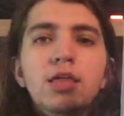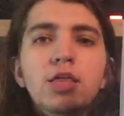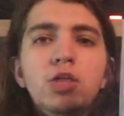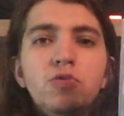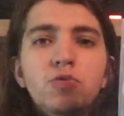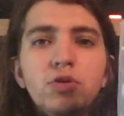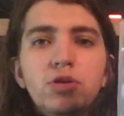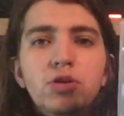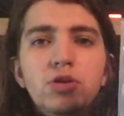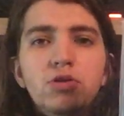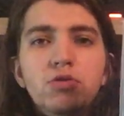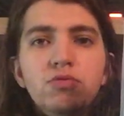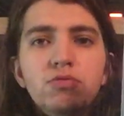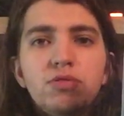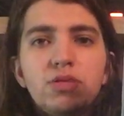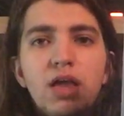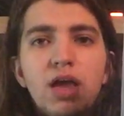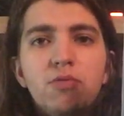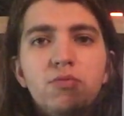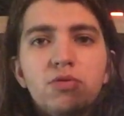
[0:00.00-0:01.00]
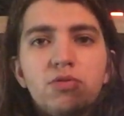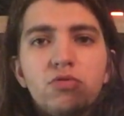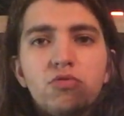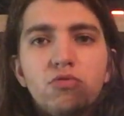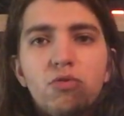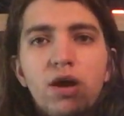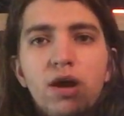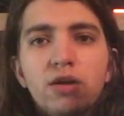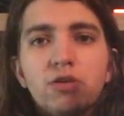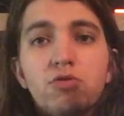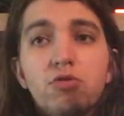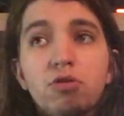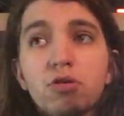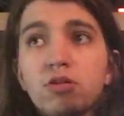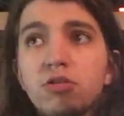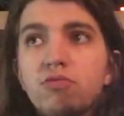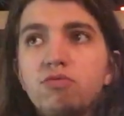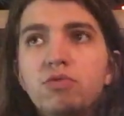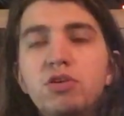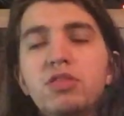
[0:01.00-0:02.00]
you would use that with grindcore,
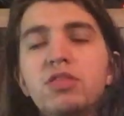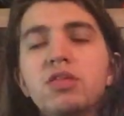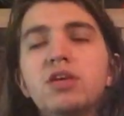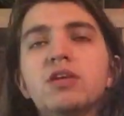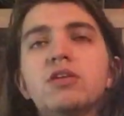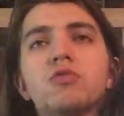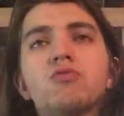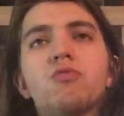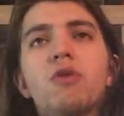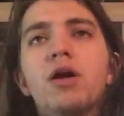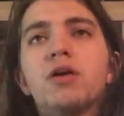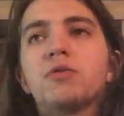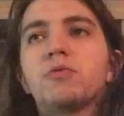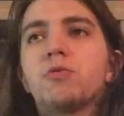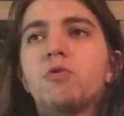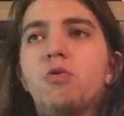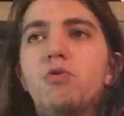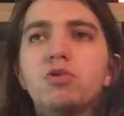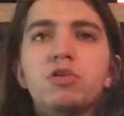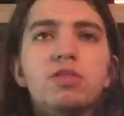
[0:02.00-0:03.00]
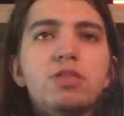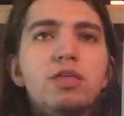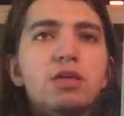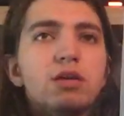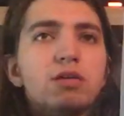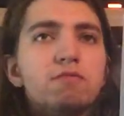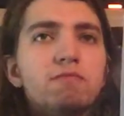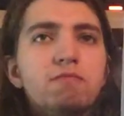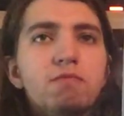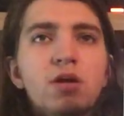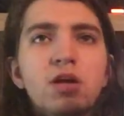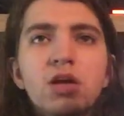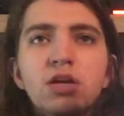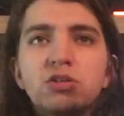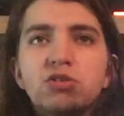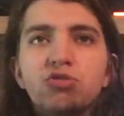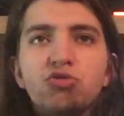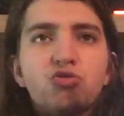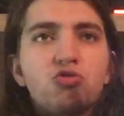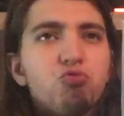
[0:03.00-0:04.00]
because when you think of grindcore, you think of
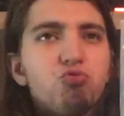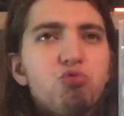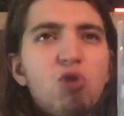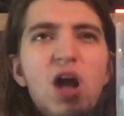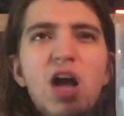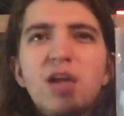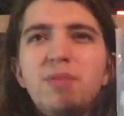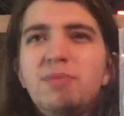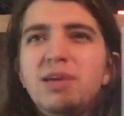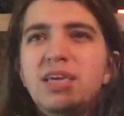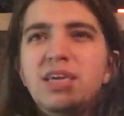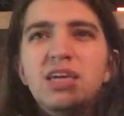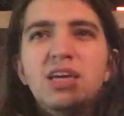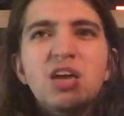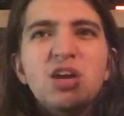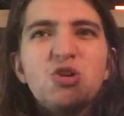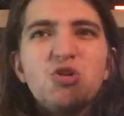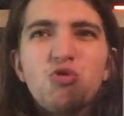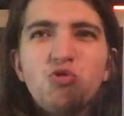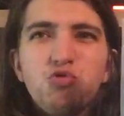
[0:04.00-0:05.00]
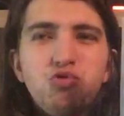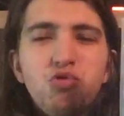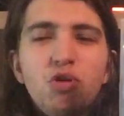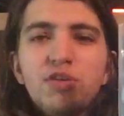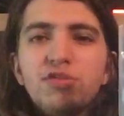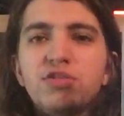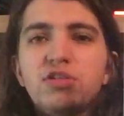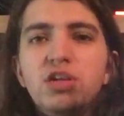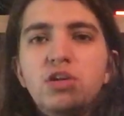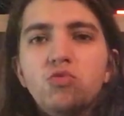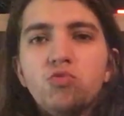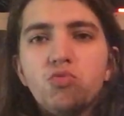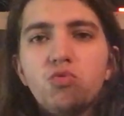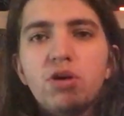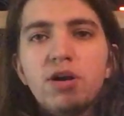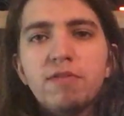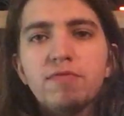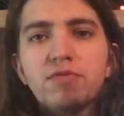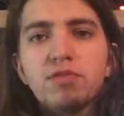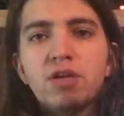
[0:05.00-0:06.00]
just grimy, crusty
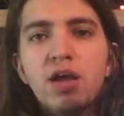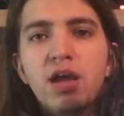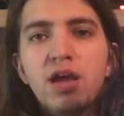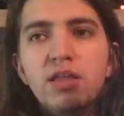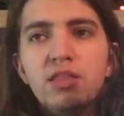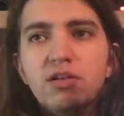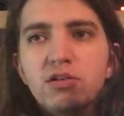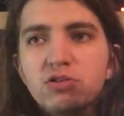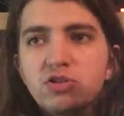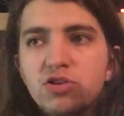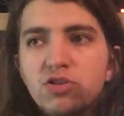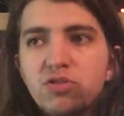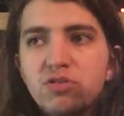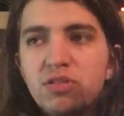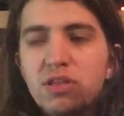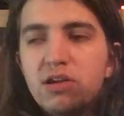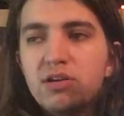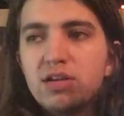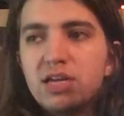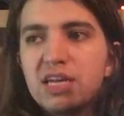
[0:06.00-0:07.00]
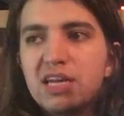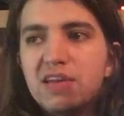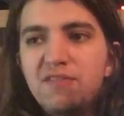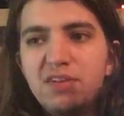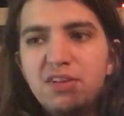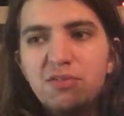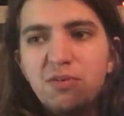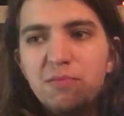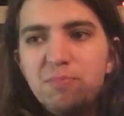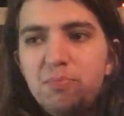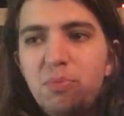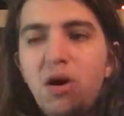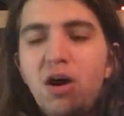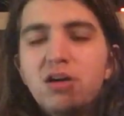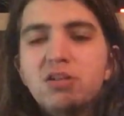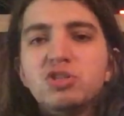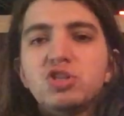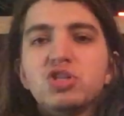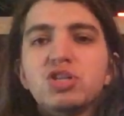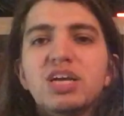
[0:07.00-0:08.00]
riffs that are just there to give you a
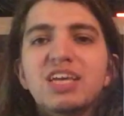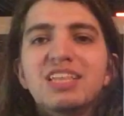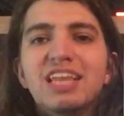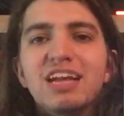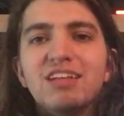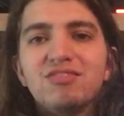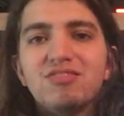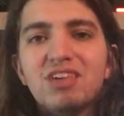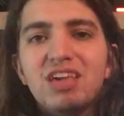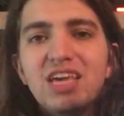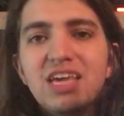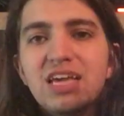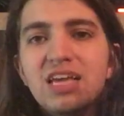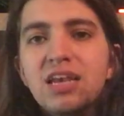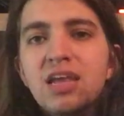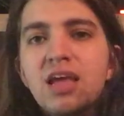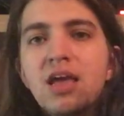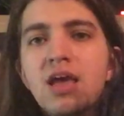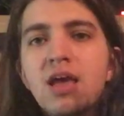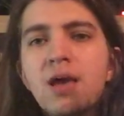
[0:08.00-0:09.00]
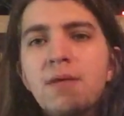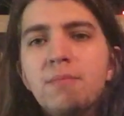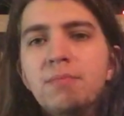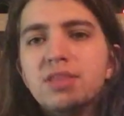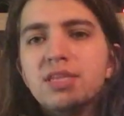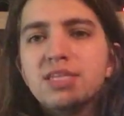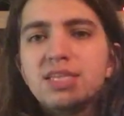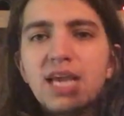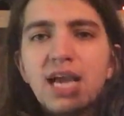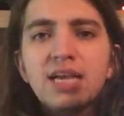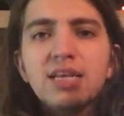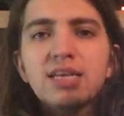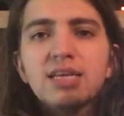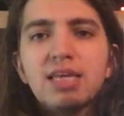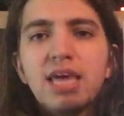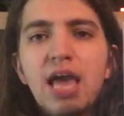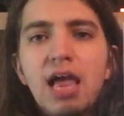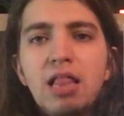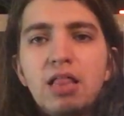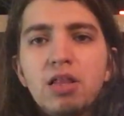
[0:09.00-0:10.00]
punch, and that's it. But the
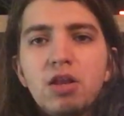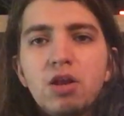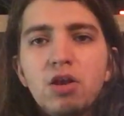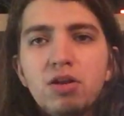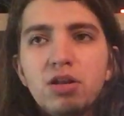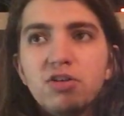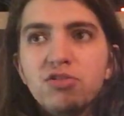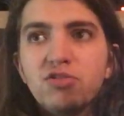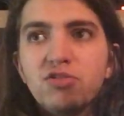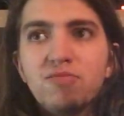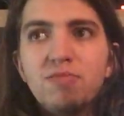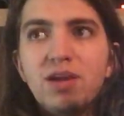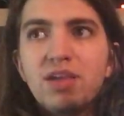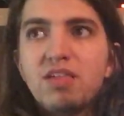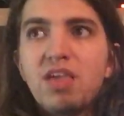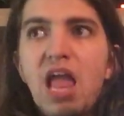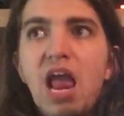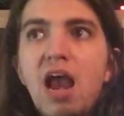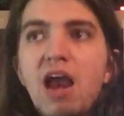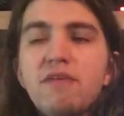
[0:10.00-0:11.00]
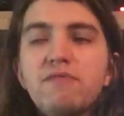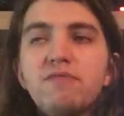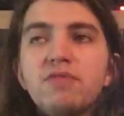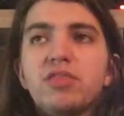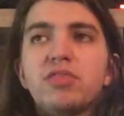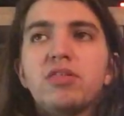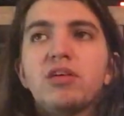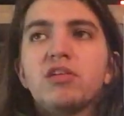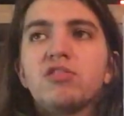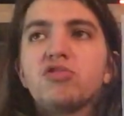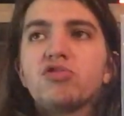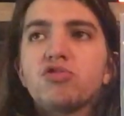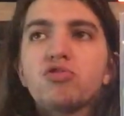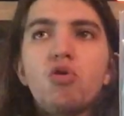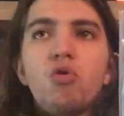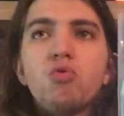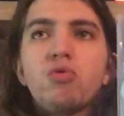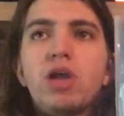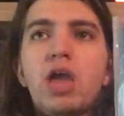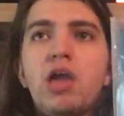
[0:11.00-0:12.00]
technicality on here just makes everything
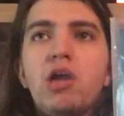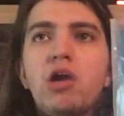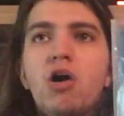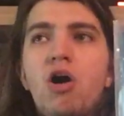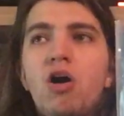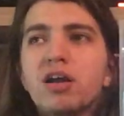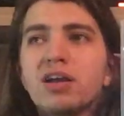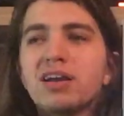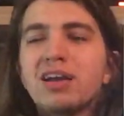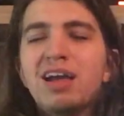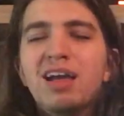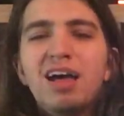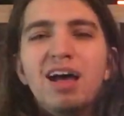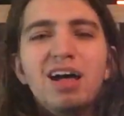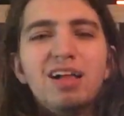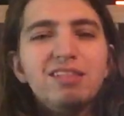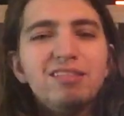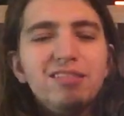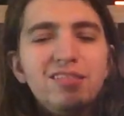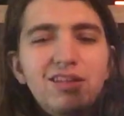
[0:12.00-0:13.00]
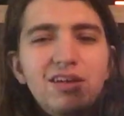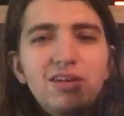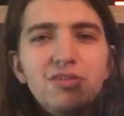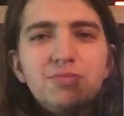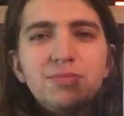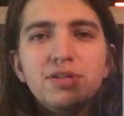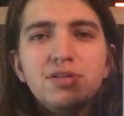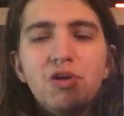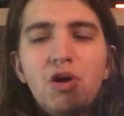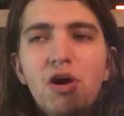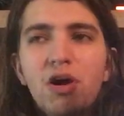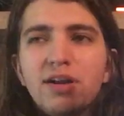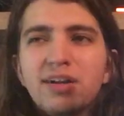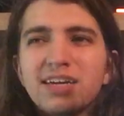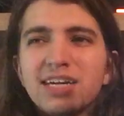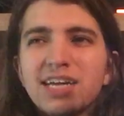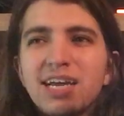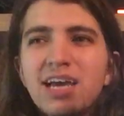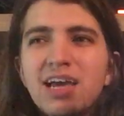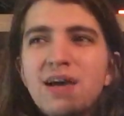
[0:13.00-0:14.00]
so chaotic, a little
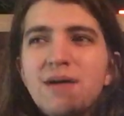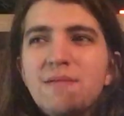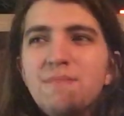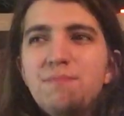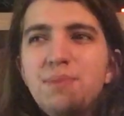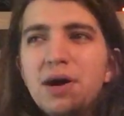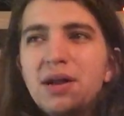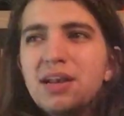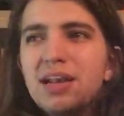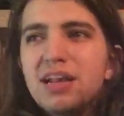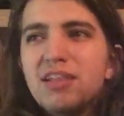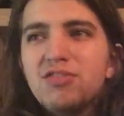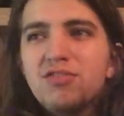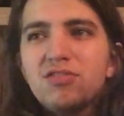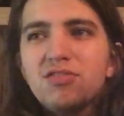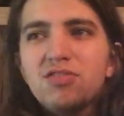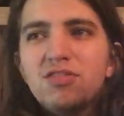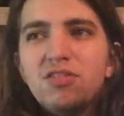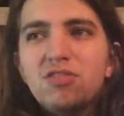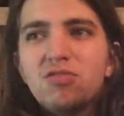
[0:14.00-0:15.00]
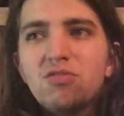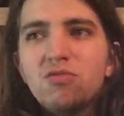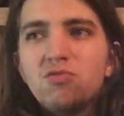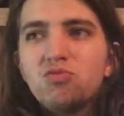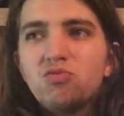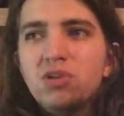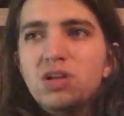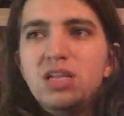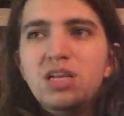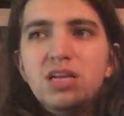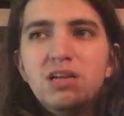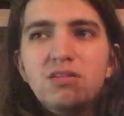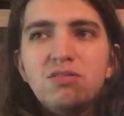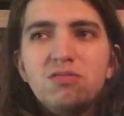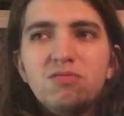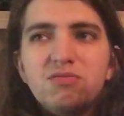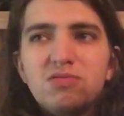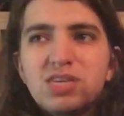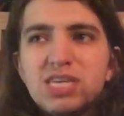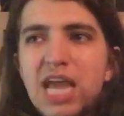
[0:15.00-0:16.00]
melodic, but it's just this really
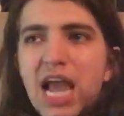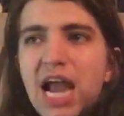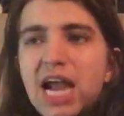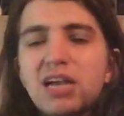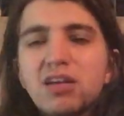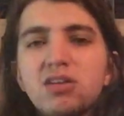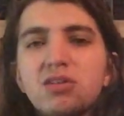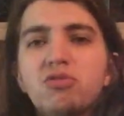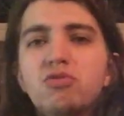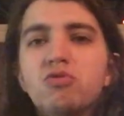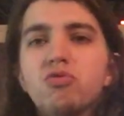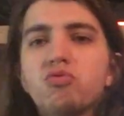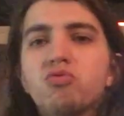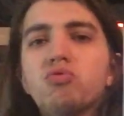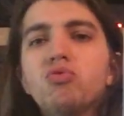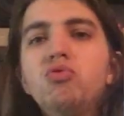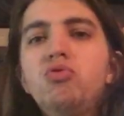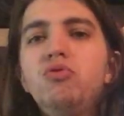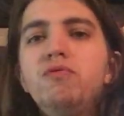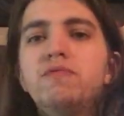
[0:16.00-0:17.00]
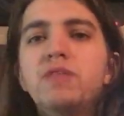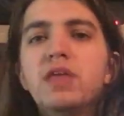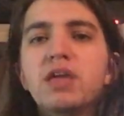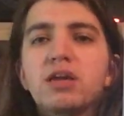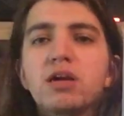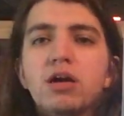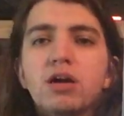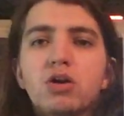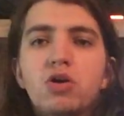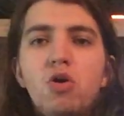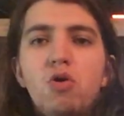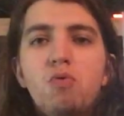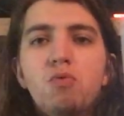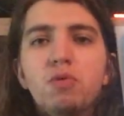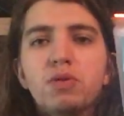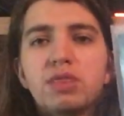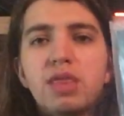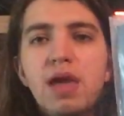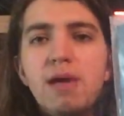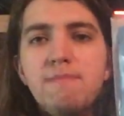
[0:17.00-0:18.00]
technical groove they got going
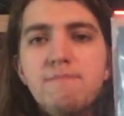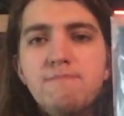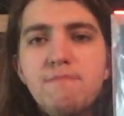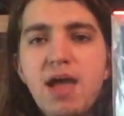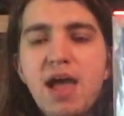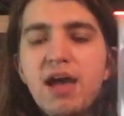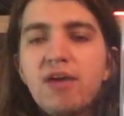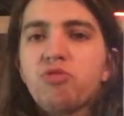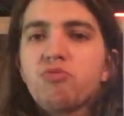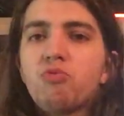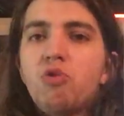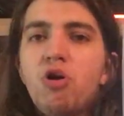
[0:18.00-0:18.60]
with that math